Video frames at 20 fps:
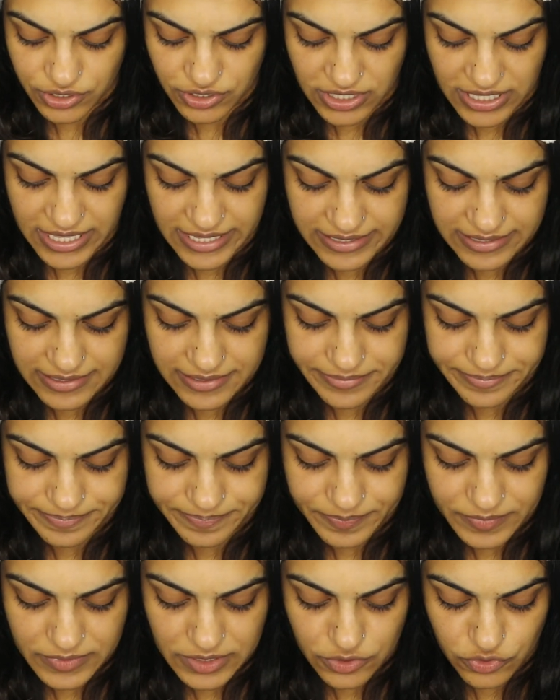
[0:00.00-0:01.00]
That's
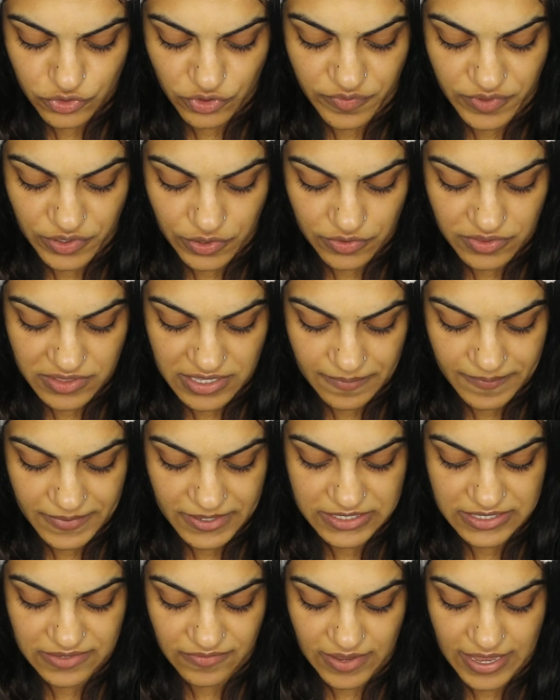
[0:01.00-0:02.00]
sort of a good thing
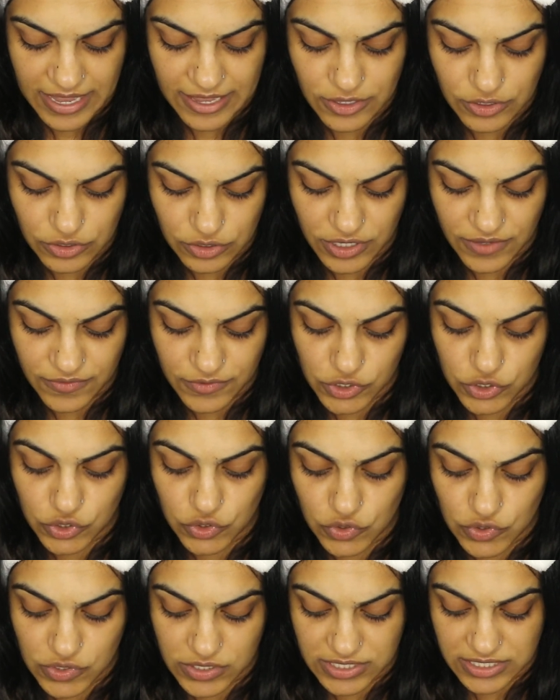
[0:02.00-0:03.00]
because if you do
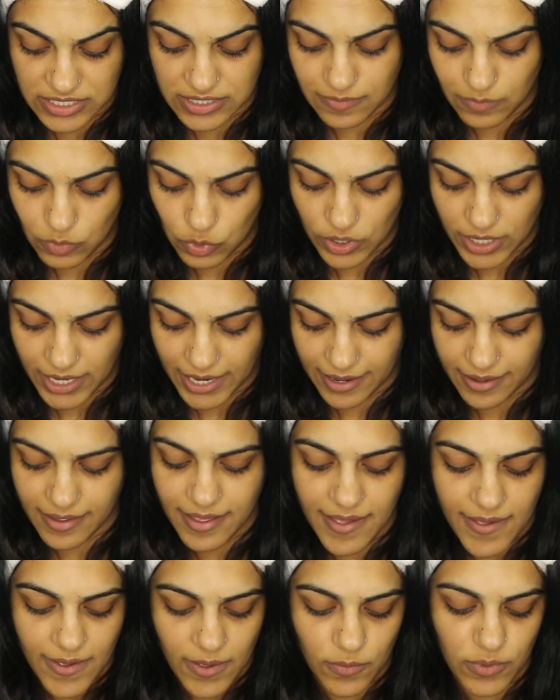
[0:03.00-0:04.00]
use this in the morning
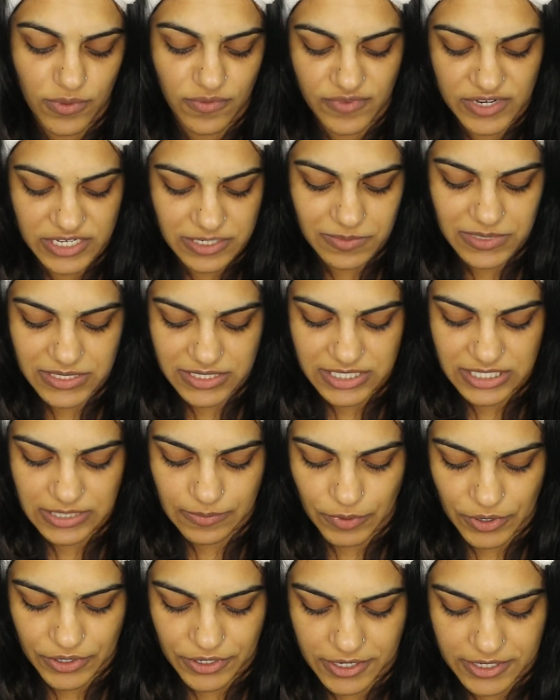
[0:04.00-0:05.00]
with vitamin C
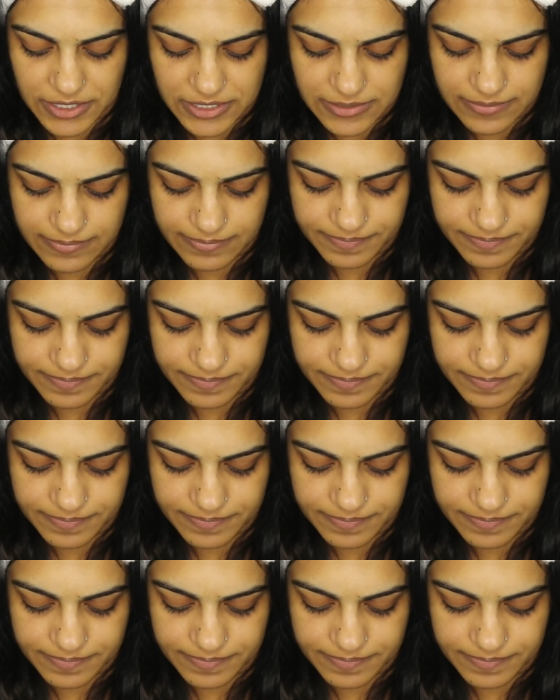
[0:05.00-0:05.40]
products,